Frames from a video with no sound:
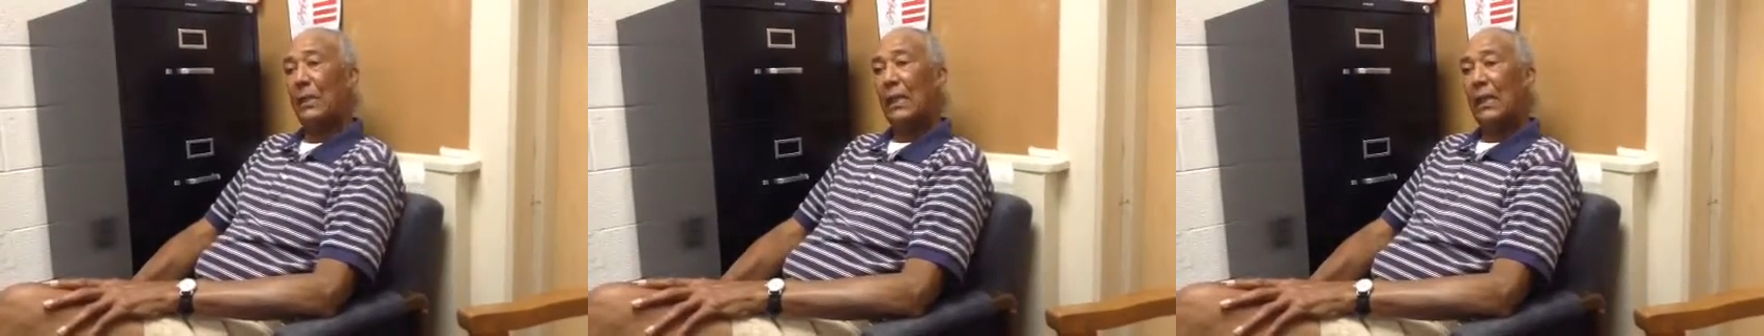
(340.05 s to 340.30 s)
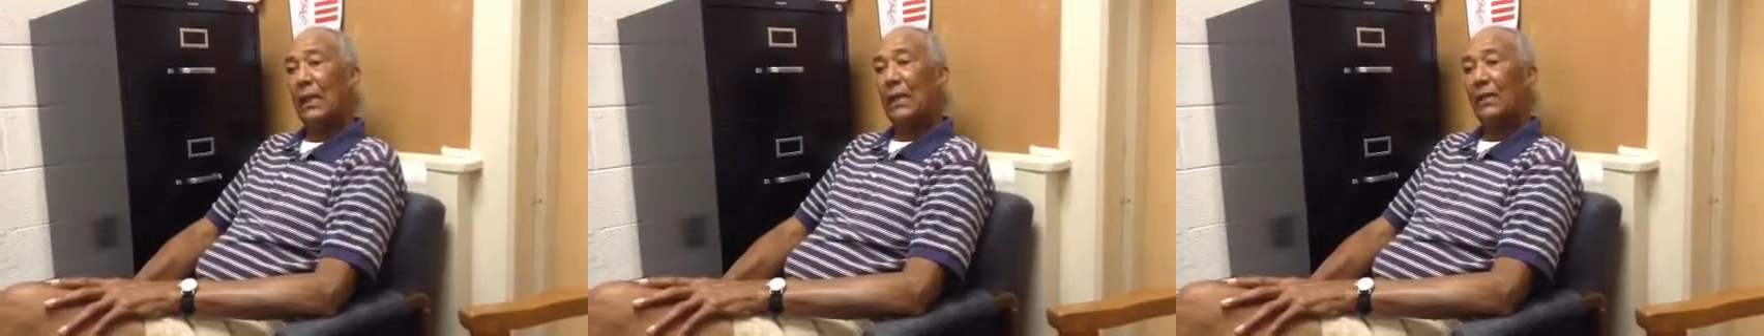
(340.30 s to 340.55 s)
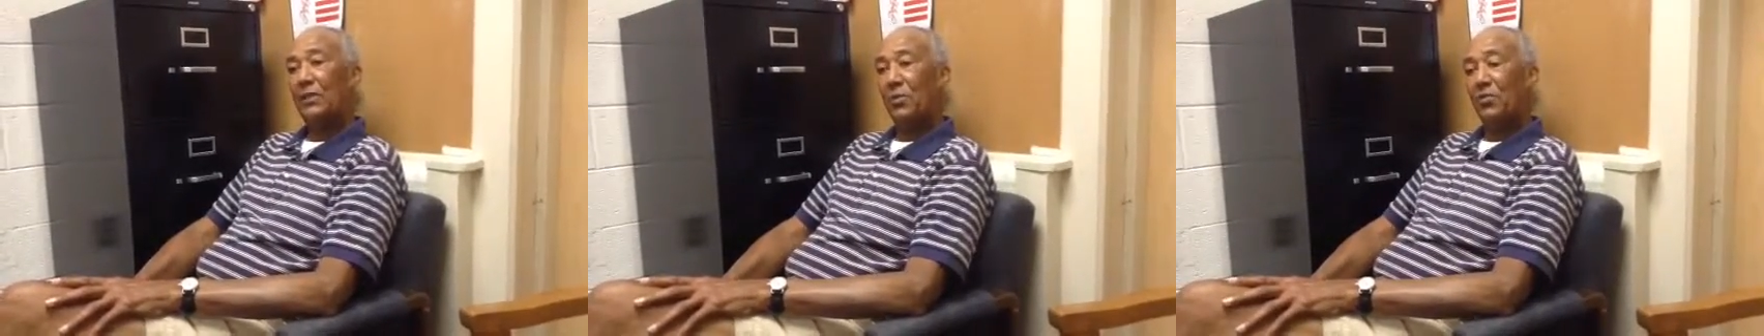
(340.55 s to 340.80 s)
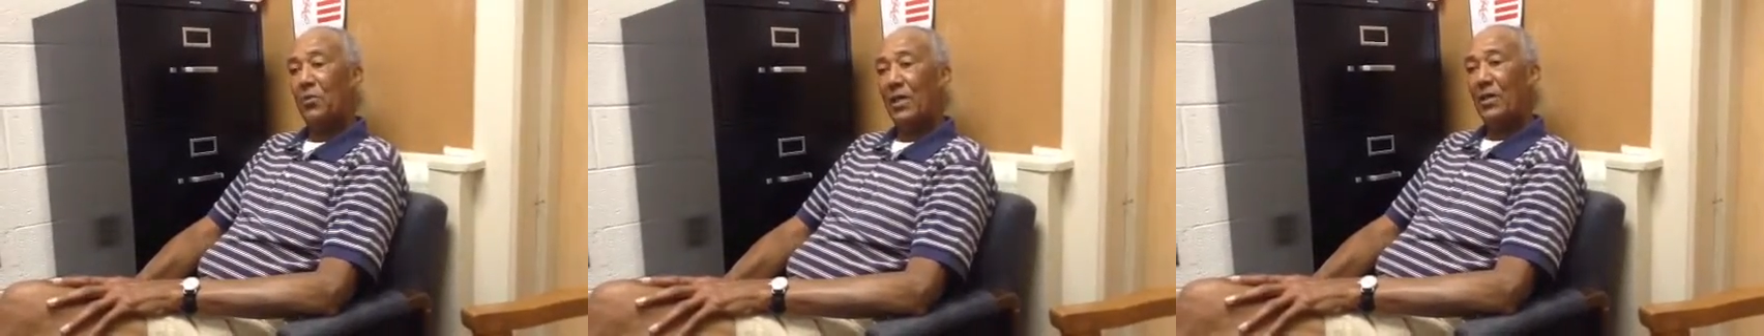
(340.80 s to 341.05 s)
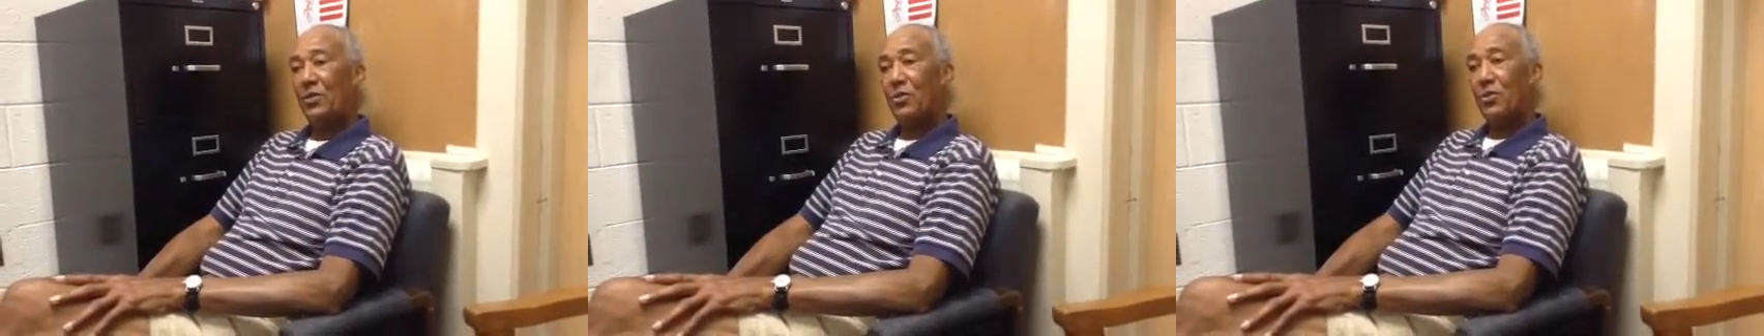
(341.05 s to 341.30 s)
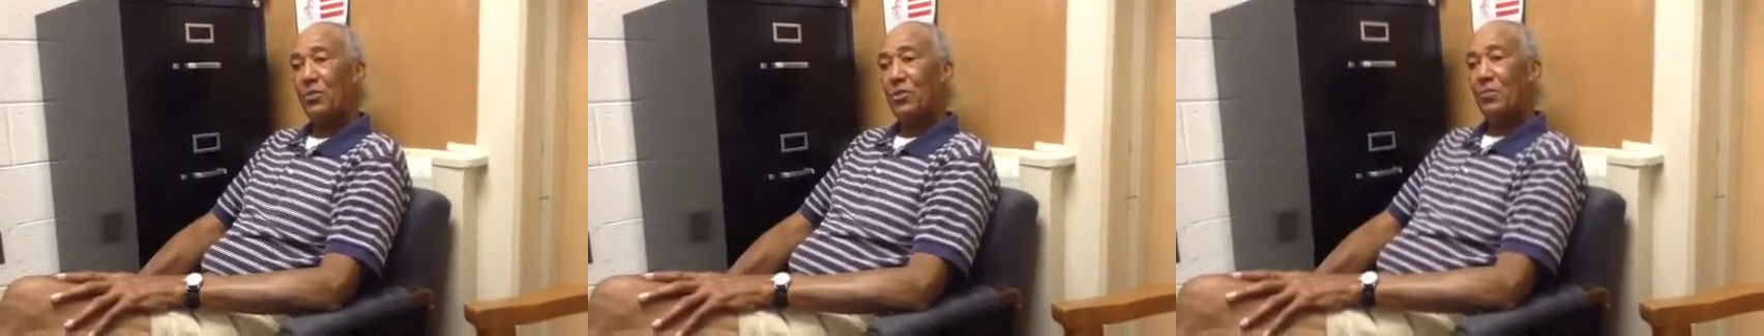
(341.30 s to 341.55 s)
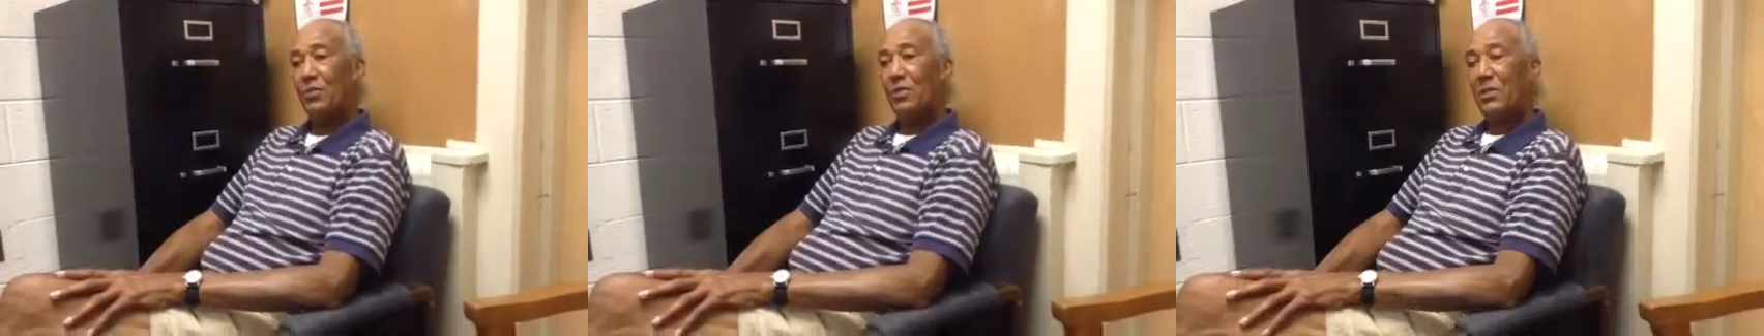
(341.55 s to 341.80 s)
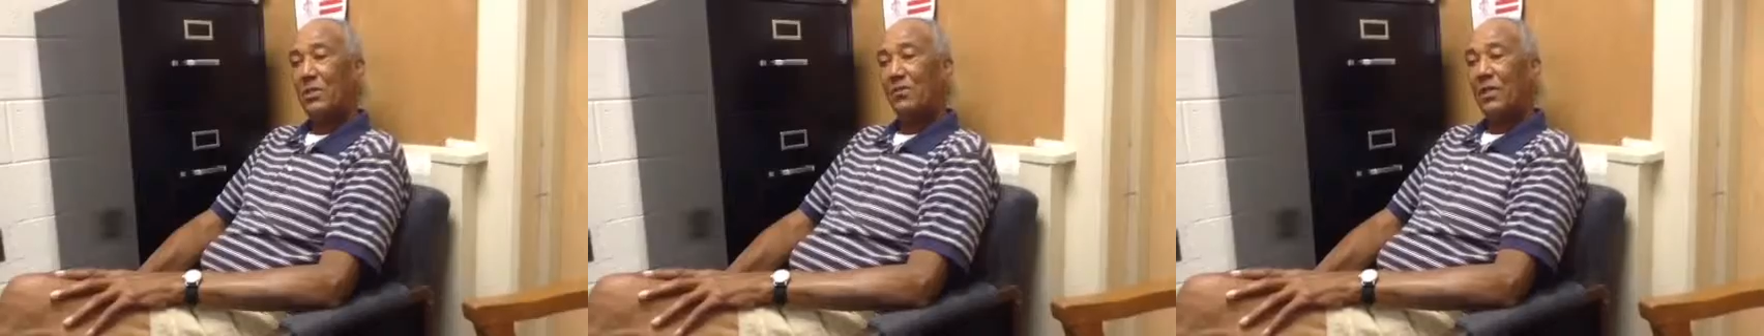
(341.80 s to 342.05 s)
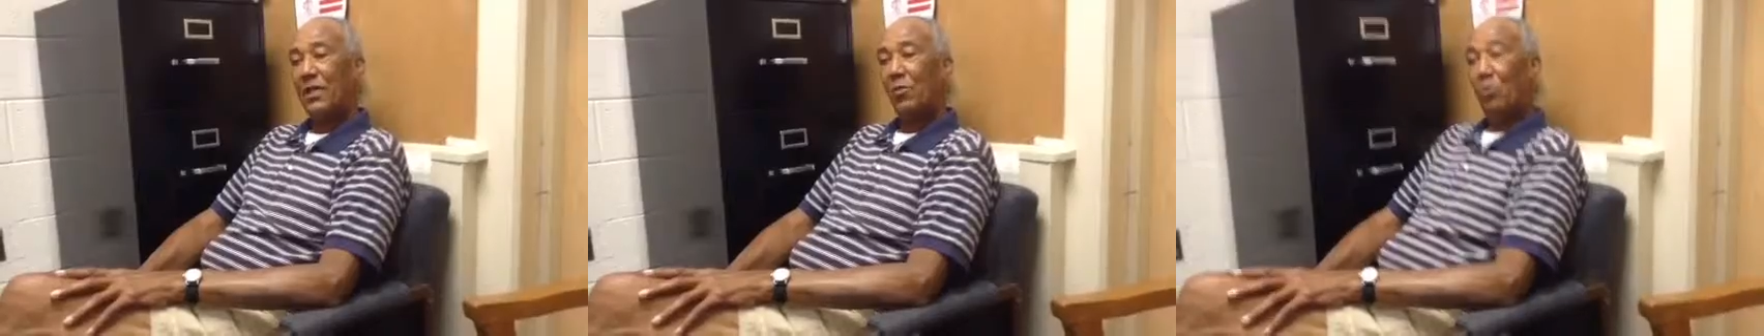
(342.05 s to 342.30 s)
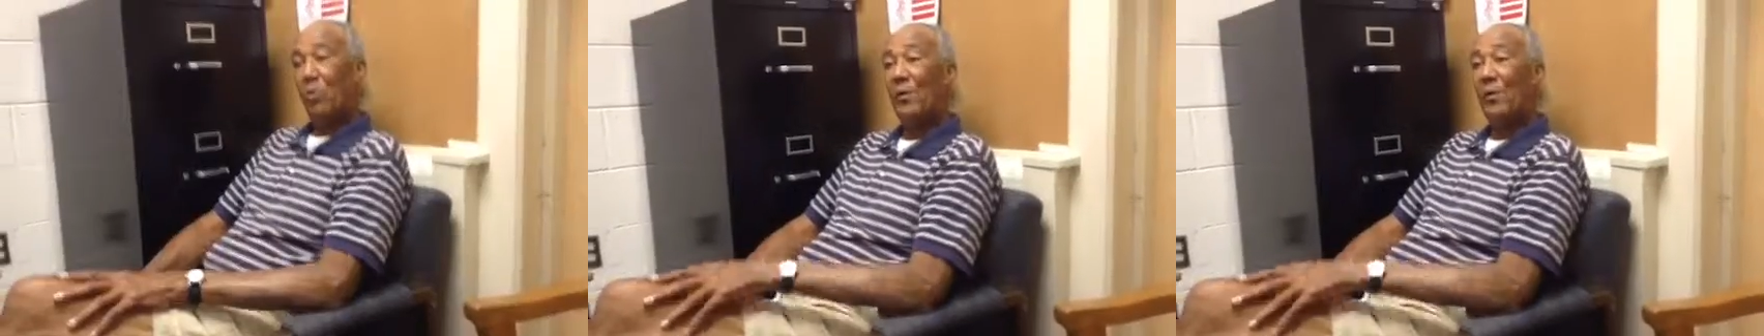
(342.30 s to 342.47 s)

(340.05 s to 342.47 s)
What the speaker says: and some 3A schools that were still available.